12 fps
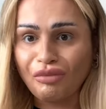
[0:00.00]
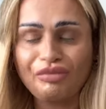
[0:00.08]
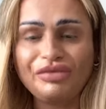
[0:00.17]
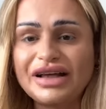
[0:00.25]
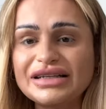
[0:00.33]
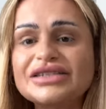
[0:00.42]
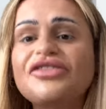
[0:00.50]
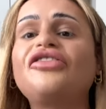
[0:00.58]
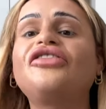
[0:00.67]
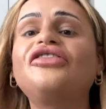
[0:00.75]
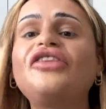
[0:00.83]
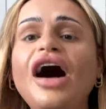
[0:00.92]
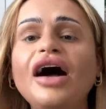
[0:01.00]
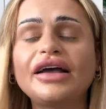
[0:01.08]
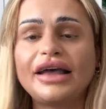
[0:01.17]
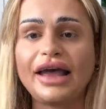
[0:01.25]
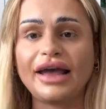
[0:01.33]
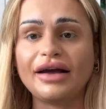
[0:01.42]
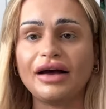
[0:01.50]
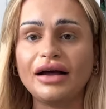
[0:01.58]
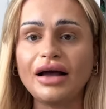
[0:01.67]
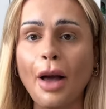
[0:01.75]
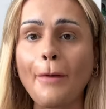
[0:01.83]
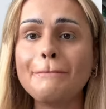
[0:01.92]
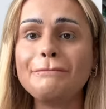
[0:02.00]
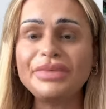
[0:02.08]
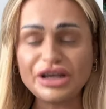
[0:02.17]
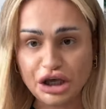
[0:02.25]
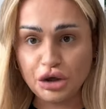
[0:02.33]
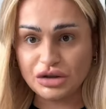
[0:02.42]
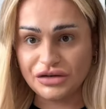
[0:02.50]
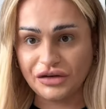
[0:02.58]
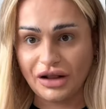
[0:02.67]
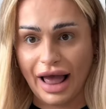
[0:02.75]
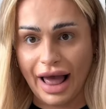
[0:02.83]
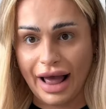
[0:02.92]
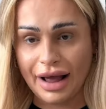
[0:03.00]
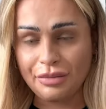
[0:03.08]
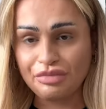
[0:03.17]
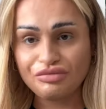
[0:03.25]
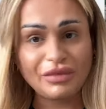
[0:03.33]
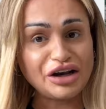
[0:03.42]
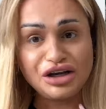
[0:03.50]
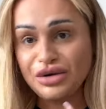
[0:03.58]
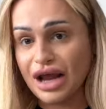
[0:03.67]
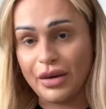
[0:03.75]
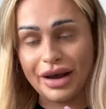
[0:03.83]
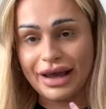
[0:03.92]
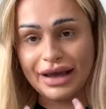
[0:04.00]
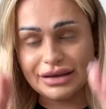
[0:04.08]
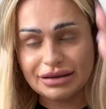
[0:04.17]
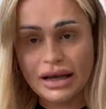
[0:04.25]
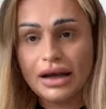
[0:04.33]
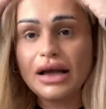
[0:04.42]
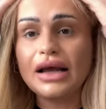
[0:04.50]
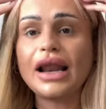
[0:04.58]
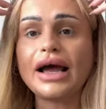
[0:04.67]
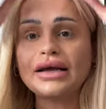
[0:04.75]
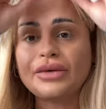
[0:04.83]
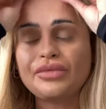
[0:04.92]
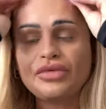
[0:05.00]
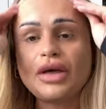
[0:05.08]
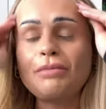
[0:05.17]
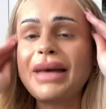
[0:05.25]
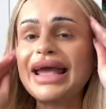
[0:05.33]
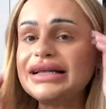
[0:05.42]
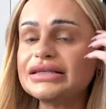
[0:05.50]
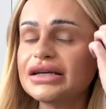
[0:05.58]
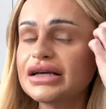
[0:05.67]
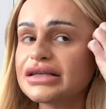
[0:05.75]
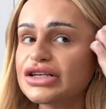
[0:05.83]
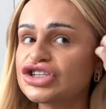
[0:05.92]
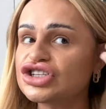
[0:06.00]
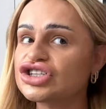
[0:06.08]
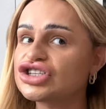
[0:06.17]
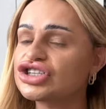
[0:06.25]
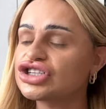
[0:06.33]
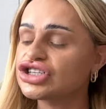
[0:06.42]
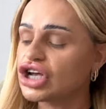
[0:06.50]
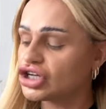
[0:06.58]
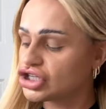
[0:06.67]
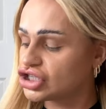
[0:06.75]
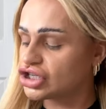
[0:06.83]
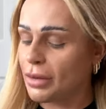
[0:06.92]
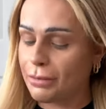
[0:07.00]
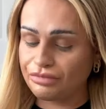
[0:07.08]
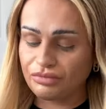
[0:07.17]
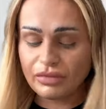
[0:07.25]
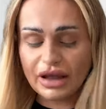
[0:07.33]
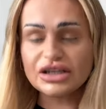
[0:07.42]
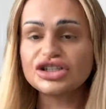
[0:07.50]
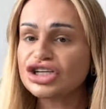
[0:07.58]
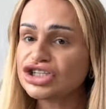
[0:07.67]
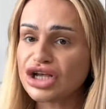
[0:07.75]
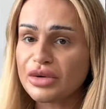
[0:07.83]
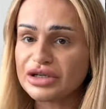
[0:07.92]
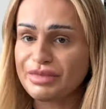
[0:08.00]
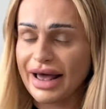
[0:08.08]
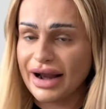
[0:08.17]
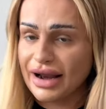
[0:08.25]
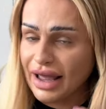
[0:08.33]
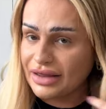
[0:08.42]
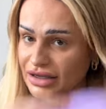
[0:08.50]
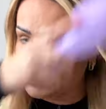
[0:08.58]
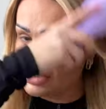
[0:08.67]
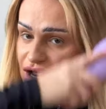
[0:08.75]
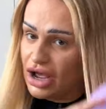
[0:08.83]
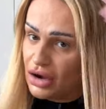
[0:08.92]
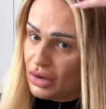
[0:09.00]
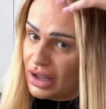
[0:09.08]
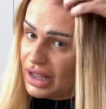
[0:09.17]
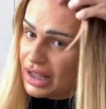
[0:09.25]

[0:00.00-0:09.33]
this is fucking beautiful hair. And you know it is. Like, the maintenance is such, it's just so much better. Like, there's no